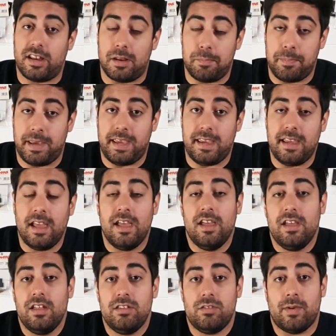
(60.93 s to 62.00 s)
going to be
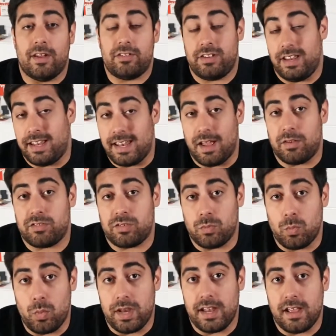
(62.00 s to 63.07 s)
to actually announce the
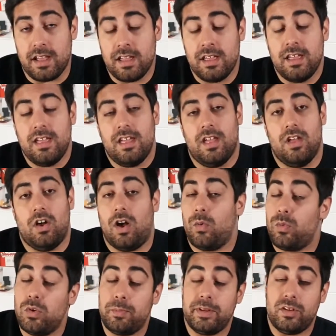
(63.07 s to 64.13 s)
winner. Uh, I
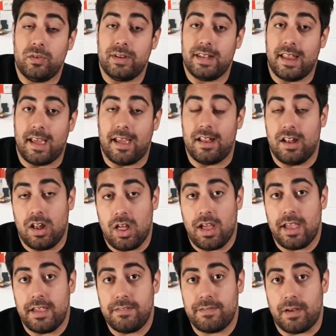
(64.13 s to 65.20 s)
will be doing that
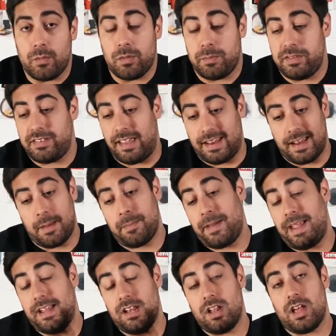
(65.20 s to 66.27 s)
live. I will be setting up
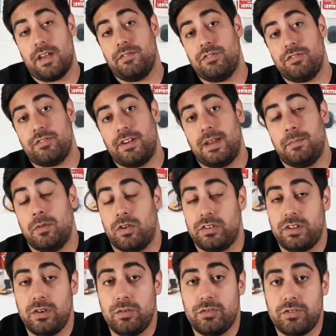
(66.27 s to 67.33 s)
a live stream
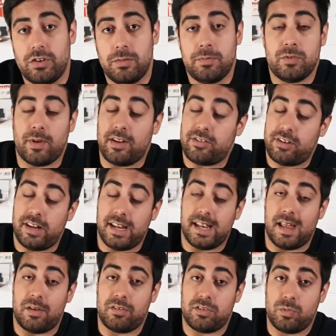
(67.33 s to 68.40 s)
on YouTube to actually
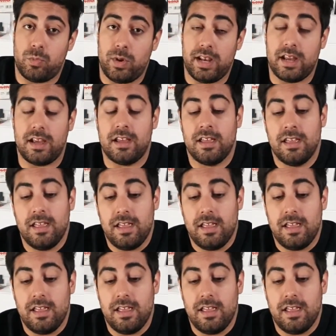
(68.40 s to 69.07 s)
announce the winner.